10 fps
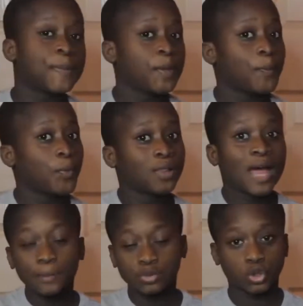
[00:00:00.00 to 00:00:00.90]
Hi people,
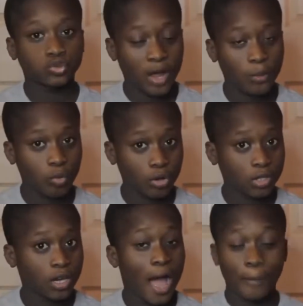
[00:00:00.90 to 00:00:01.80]
I'm
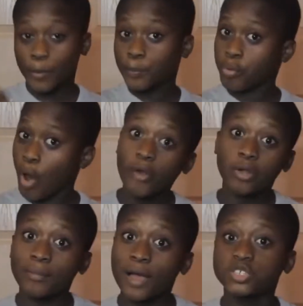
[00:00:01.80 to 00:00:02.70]
Joshfortech. I'm a
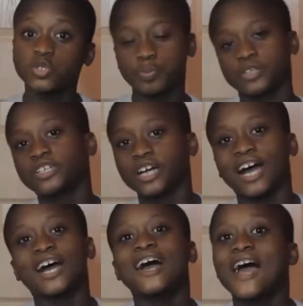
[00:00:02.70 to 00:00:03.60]
programmer,
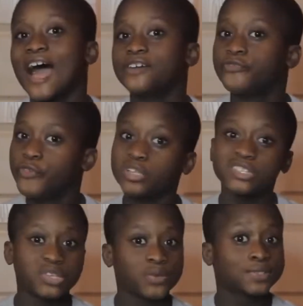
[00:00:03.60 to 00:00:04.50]
speaker, and
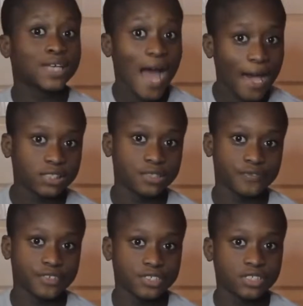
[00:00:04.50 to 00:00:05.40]
future skills
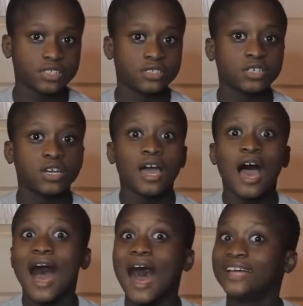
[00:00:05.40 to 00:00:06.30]
activist.
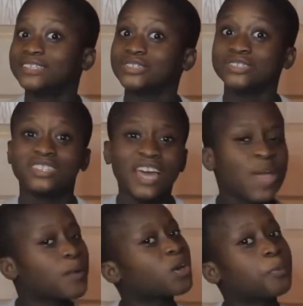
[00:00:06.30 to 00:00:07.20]
And
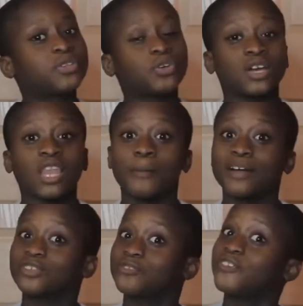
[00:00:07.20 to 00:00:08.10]
today you're going to be talking
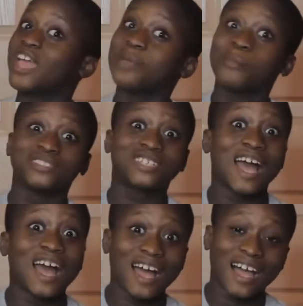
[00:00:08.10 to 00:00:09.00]
about the famous
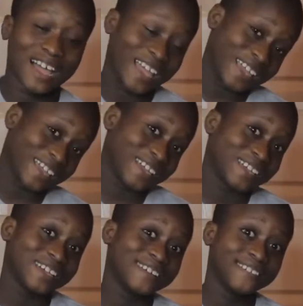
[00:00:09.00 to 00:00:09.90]
guy,
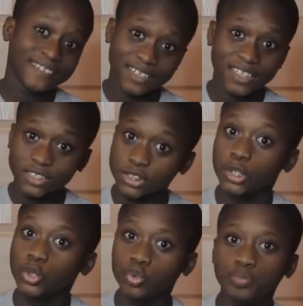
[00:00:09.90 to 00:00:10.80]

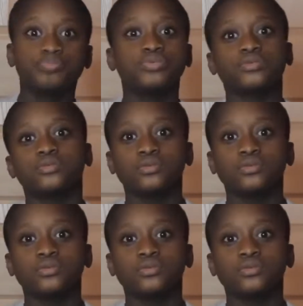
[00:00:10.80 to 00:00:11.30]
the loop.